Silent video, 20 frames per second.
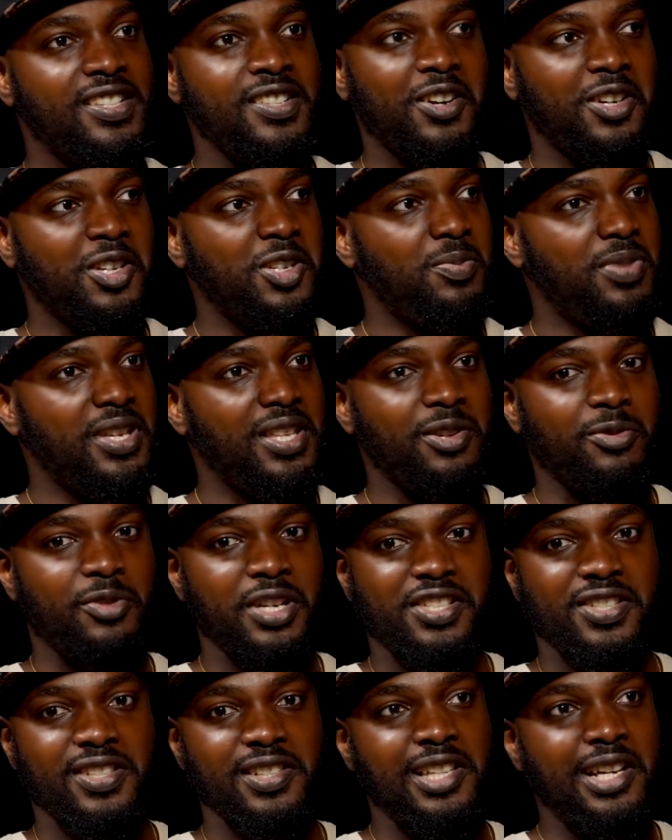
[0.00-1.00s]
It's not going to be the
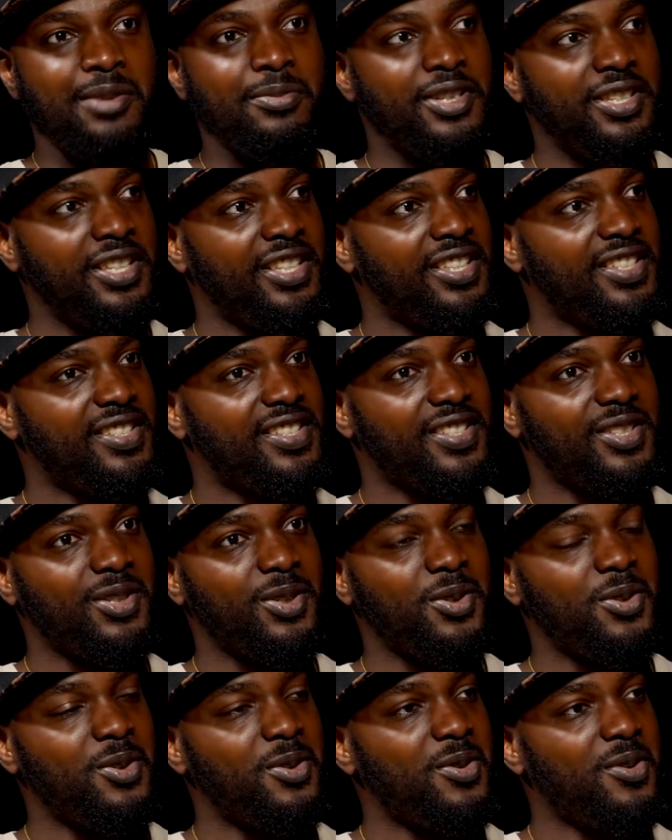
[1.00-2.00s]
rich celebrities
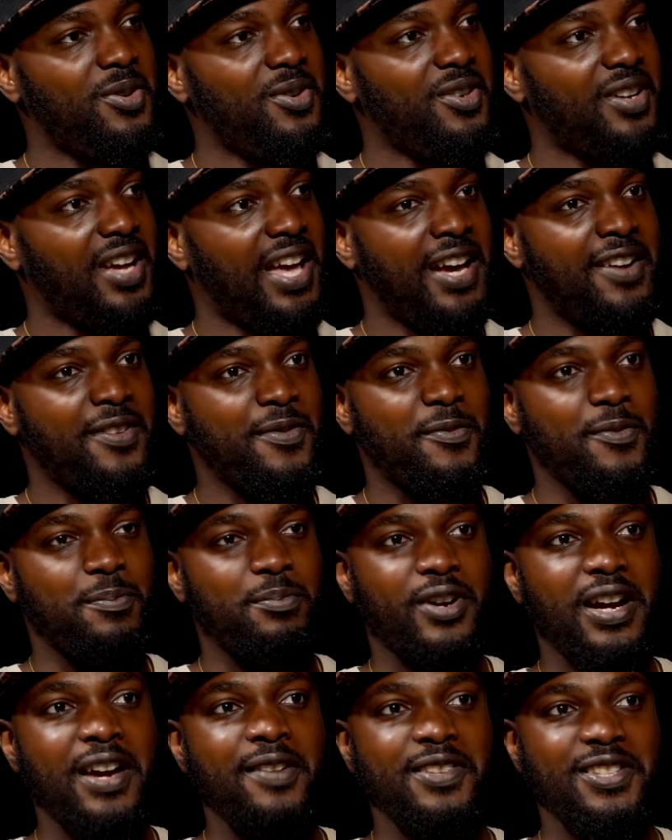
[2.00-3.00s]
who have
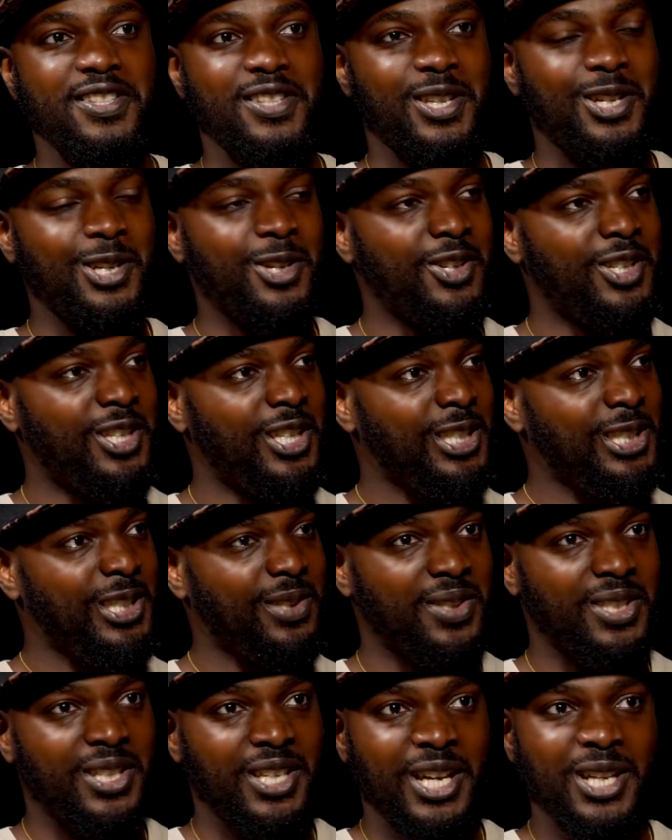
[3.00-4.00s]
private security and
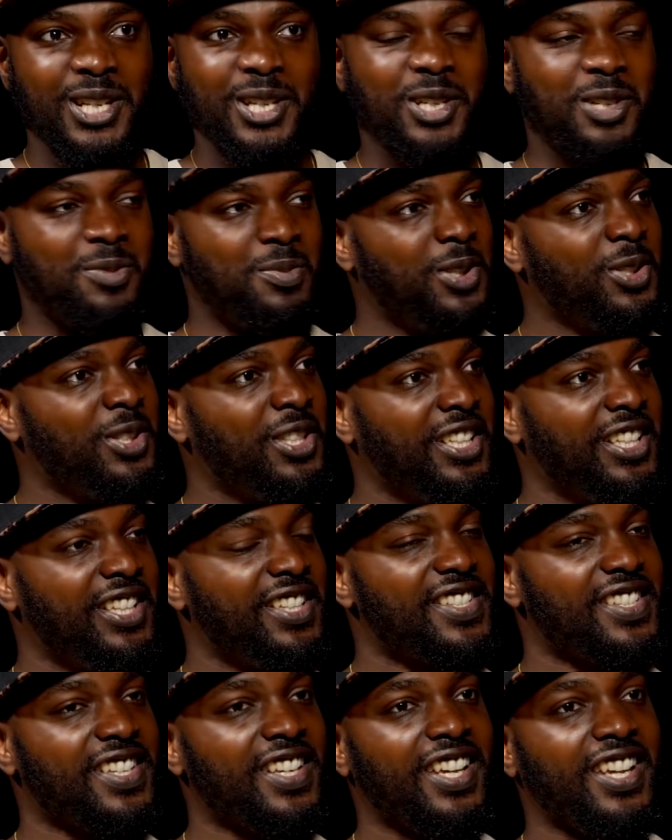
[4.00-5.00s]
live in gated
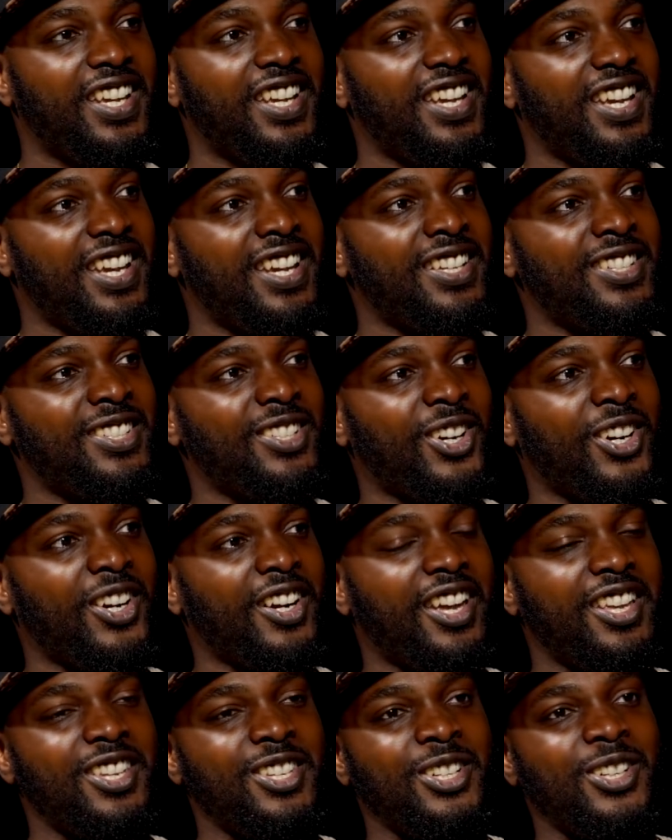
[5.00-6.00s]
communities hmm. and
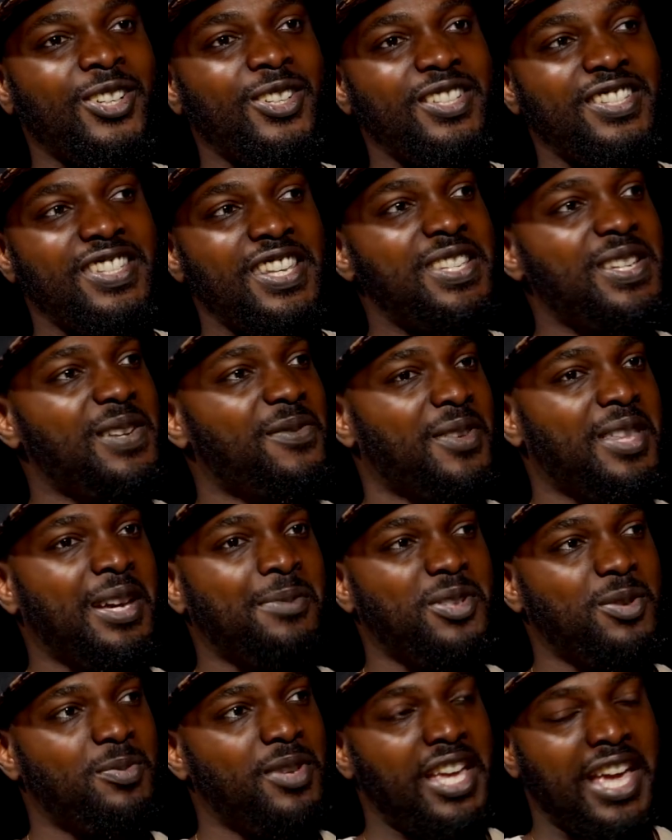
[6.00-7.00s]
are, you know, it's easy for
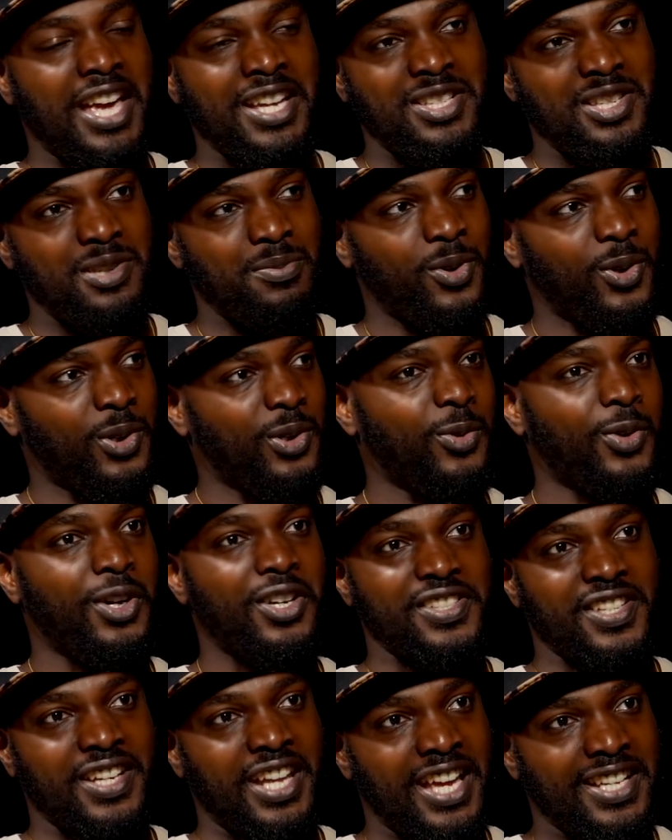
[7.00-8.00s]
them to be anti border
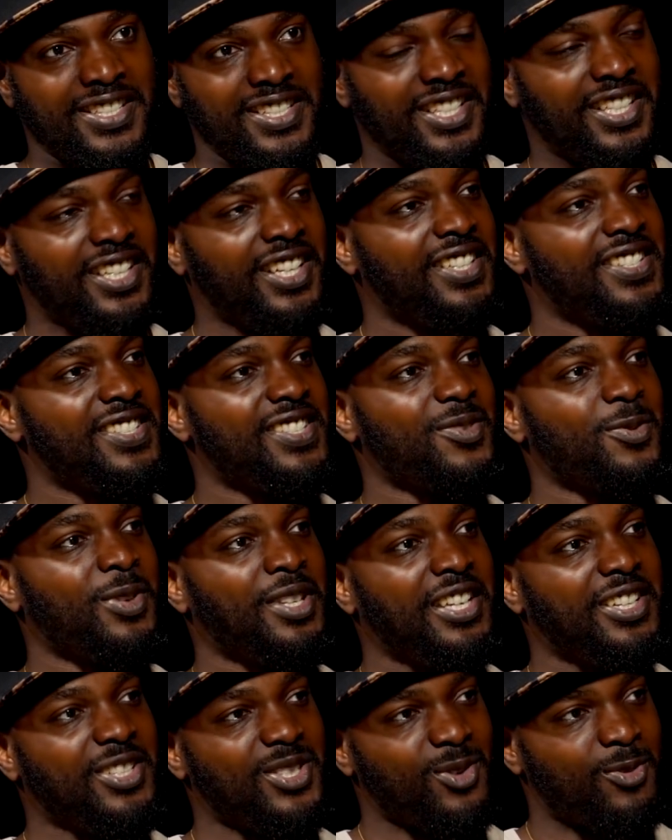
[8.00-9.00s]
walls and anti guns
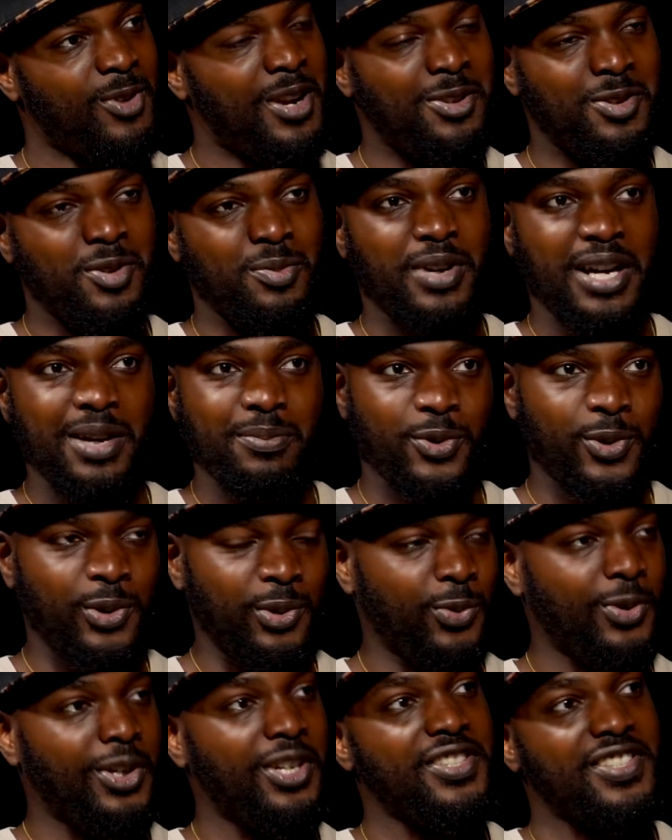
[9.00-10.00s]
when they're surrounded by
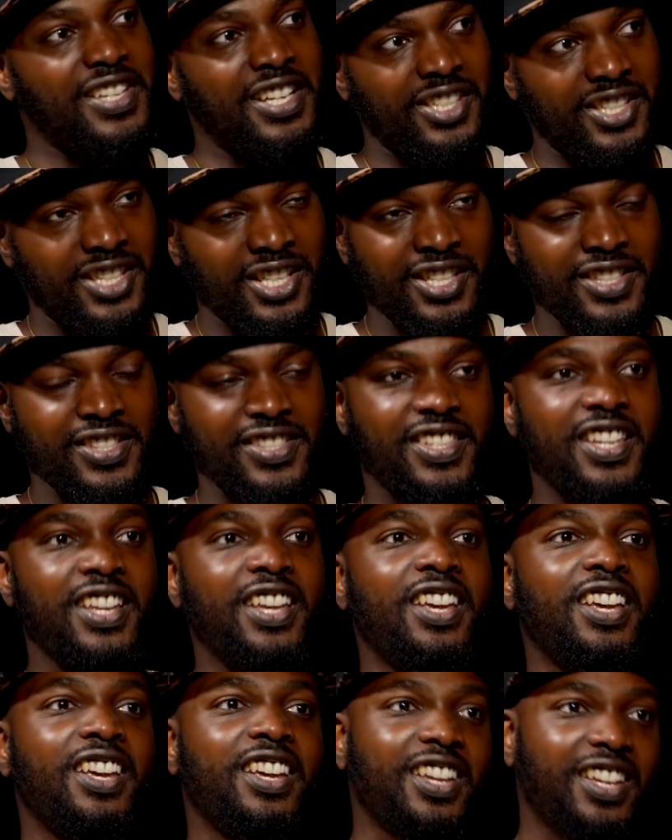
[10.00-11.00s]
border walls and guns,
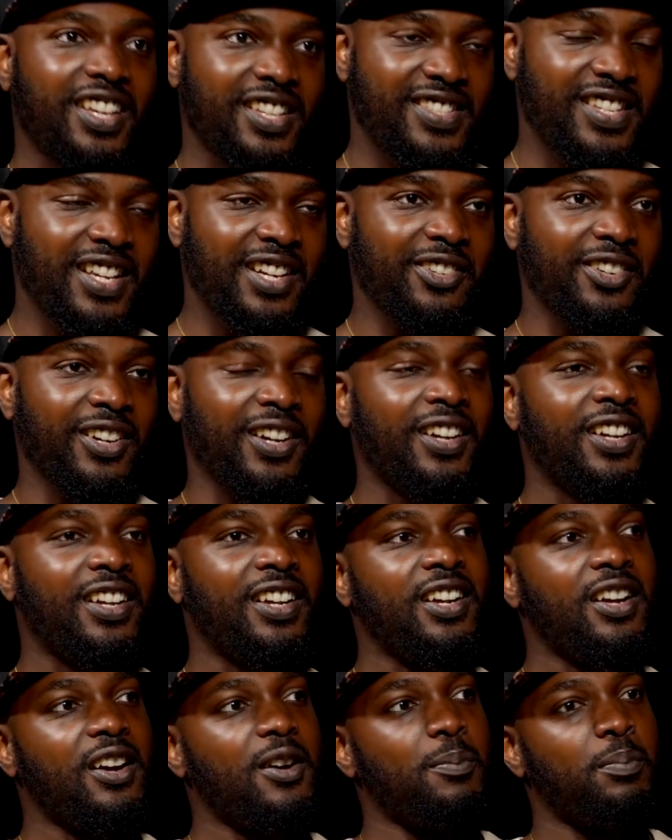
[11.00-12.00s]
etc.
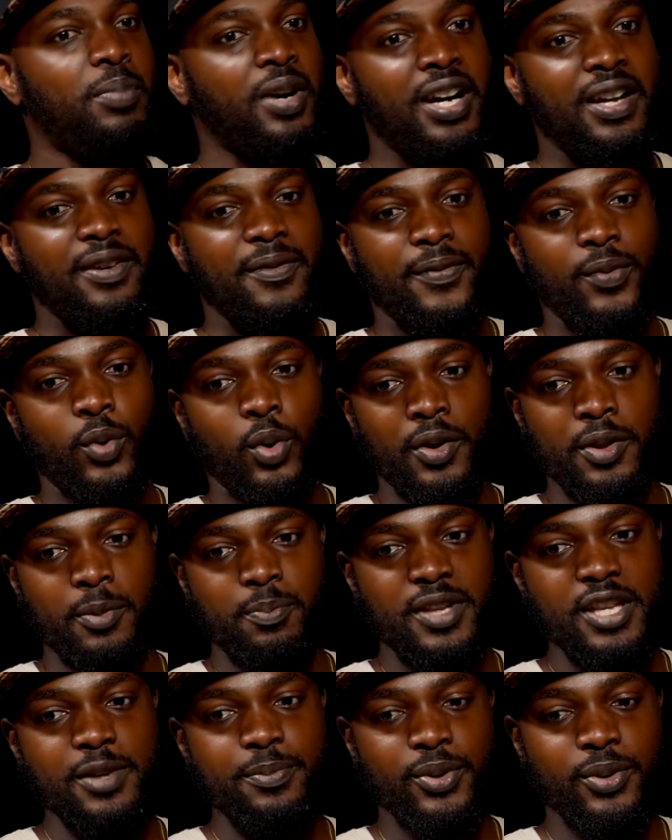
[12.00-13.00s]
But for the
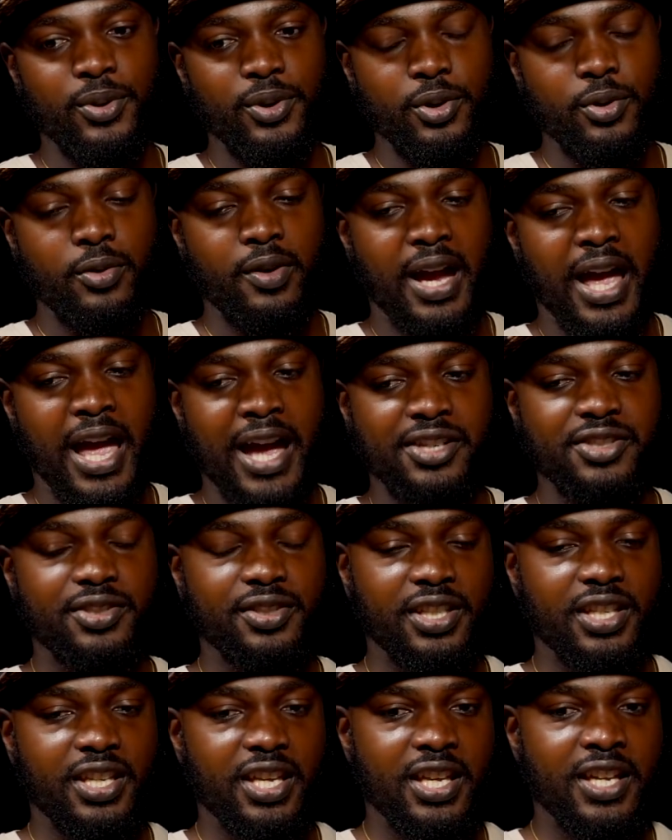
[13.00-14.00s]
people who are
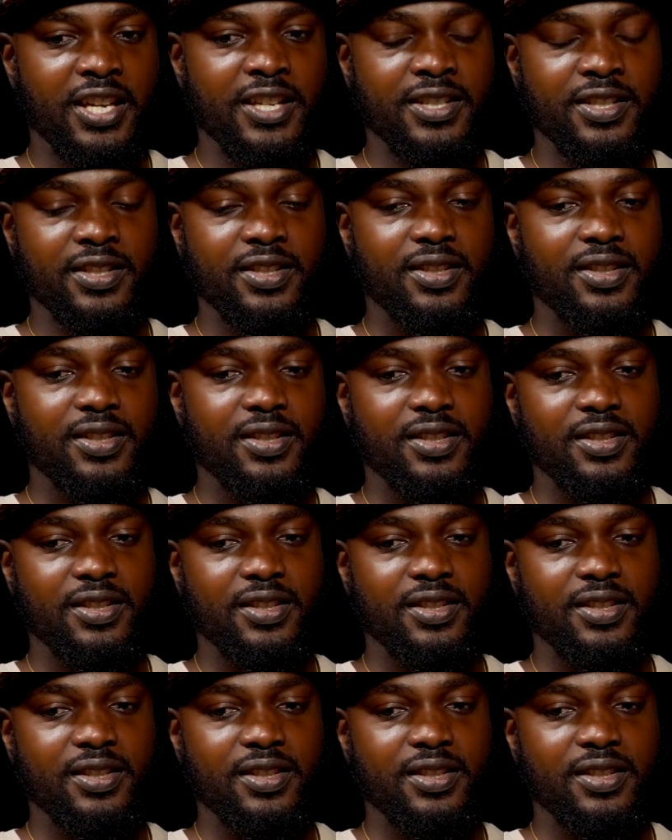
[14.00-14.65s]
actually in